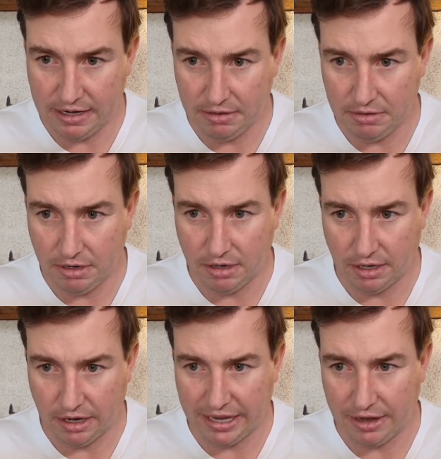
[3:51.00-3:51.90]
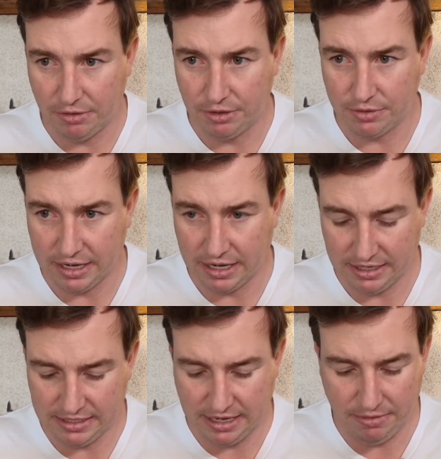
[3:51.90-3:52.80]
all the trending, and
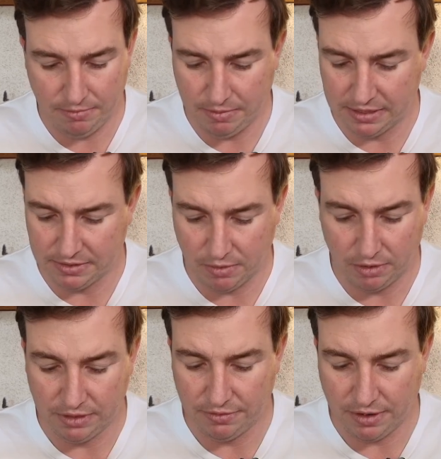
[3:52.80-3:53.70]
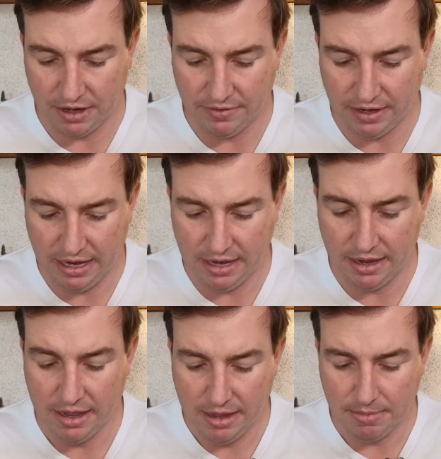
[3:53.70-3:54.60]
you see there's royalty free over here,
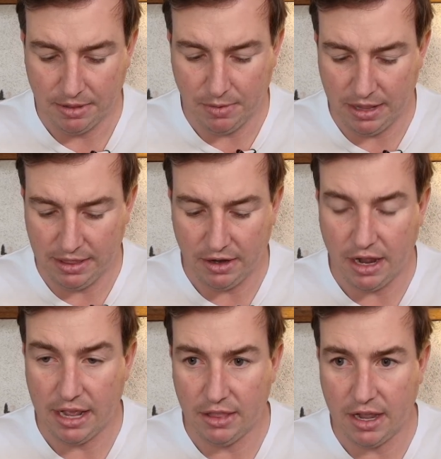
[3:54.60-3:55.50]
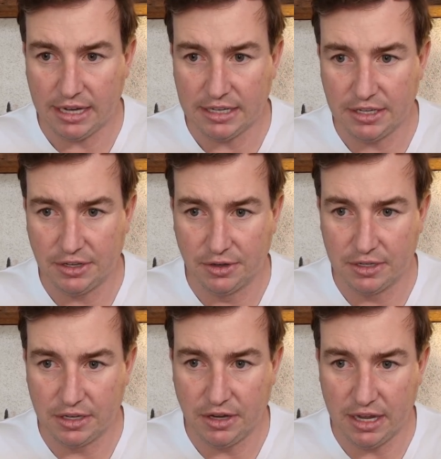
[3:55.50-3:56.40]
but the one that I like to use,
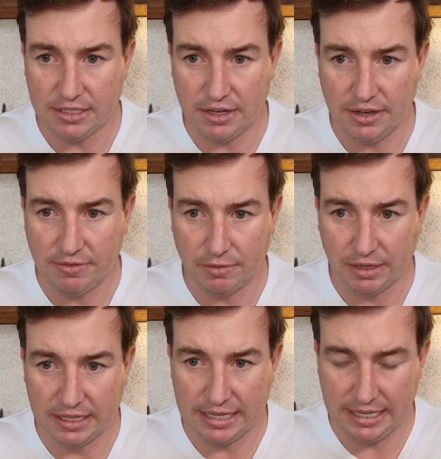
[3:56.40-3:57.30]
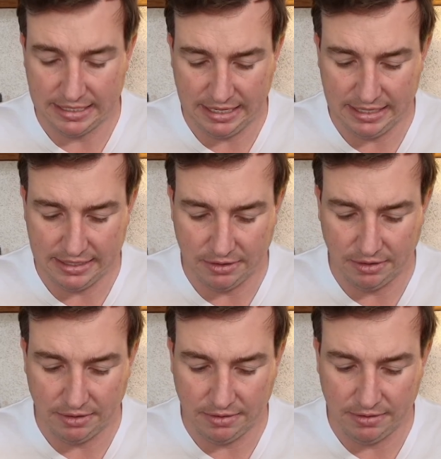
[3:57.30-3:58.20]
you guys don't even really see this
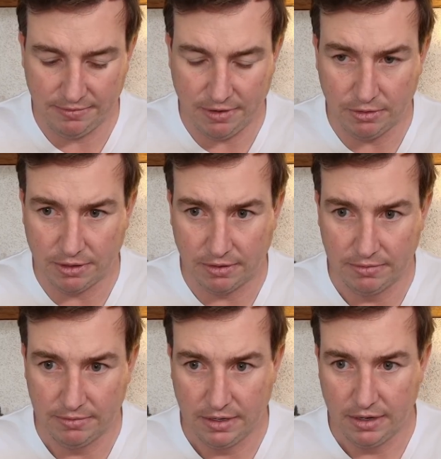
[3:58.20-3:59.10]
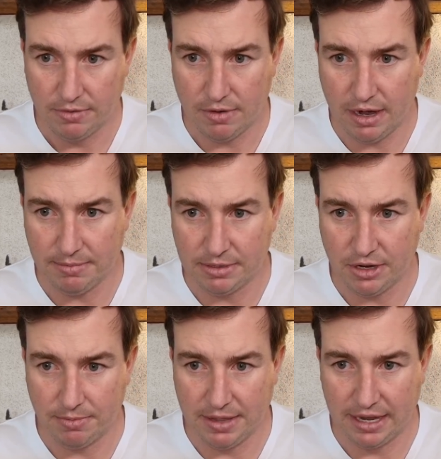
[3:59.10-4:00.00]
little folder right up the
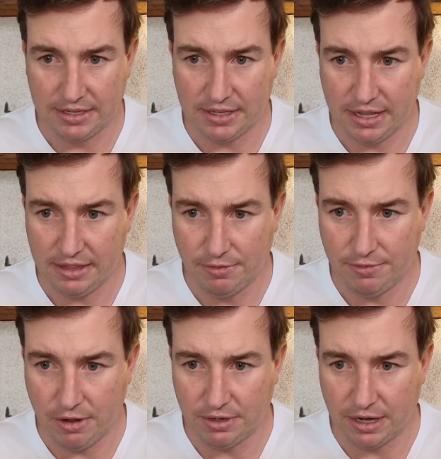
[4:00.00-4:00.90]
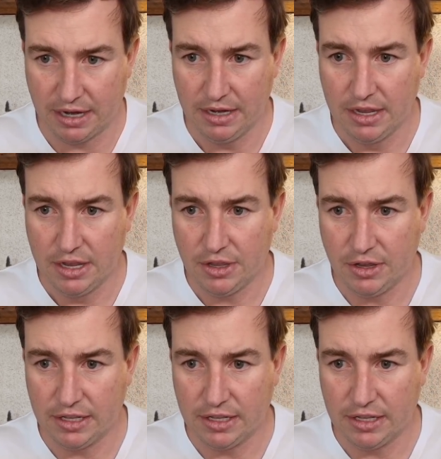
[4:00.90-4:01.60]
top there. So that little folder, you can